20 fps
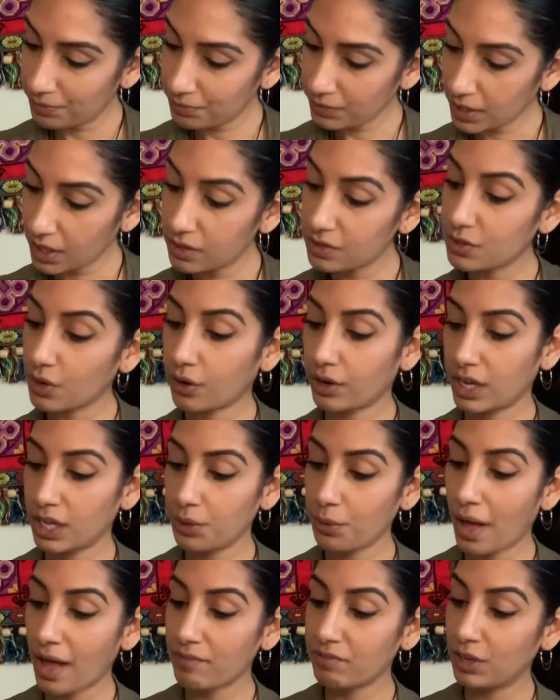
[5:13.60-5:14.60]
Sorry, you
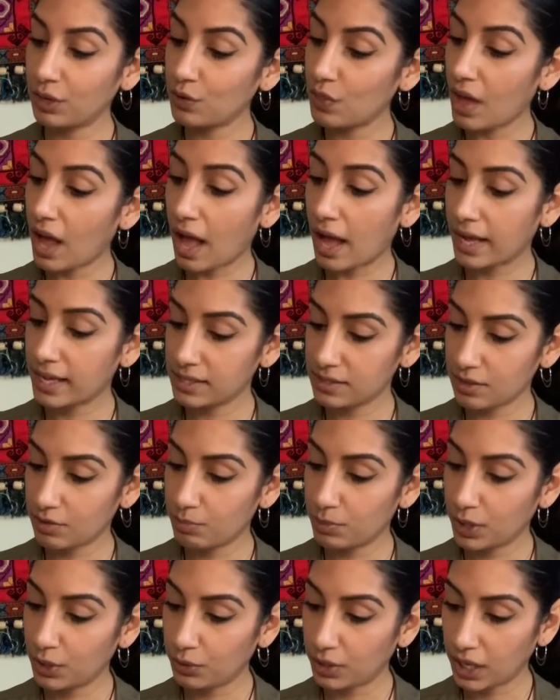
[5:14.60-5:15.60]
have here the Eyes of
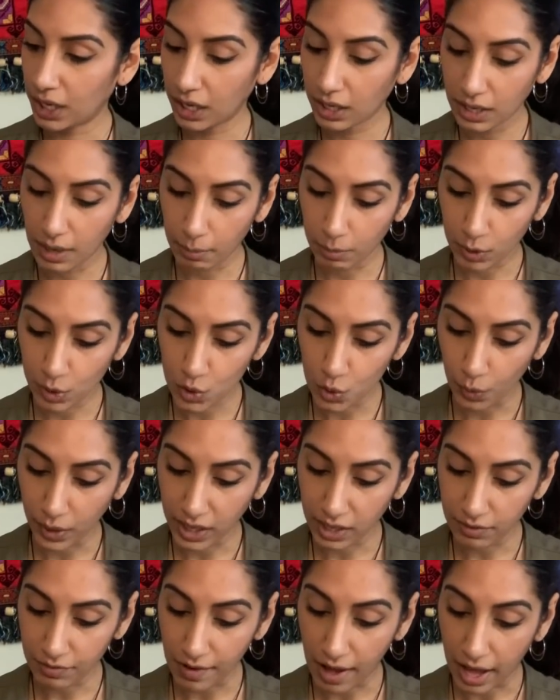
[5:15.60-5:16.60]
Beauty, number
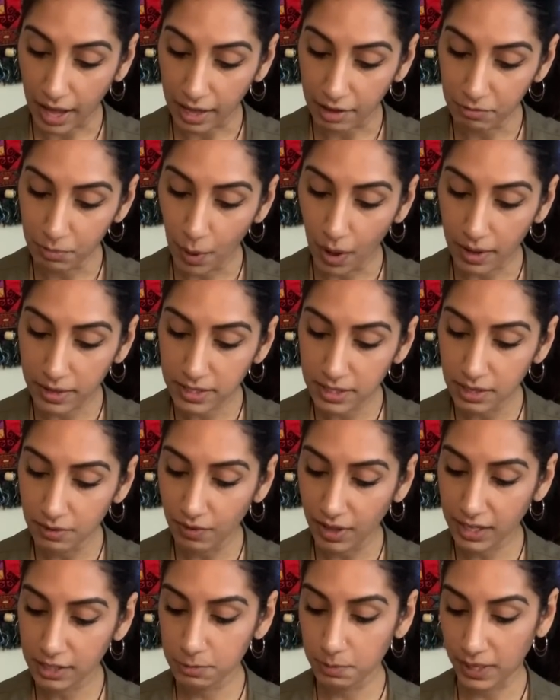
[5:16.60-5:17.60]
25, positive
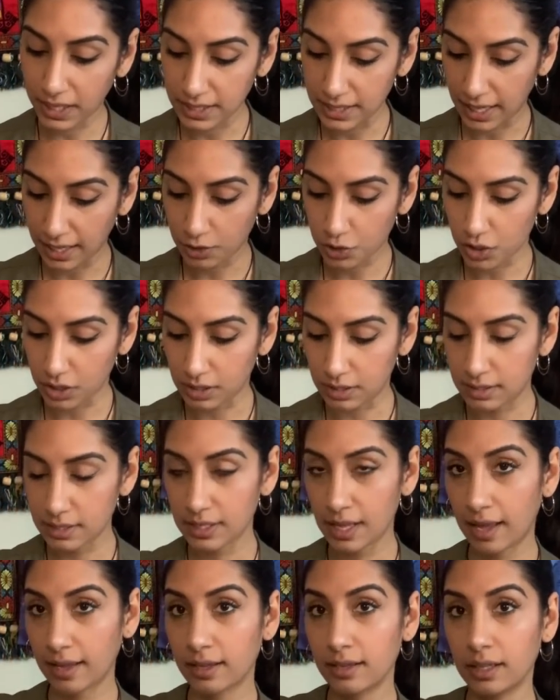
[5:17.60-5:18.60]
expectations
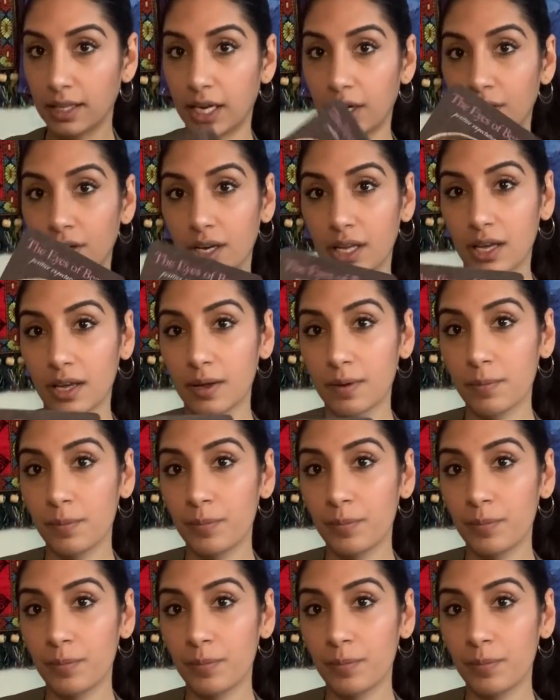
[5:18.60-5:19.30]
and clarity.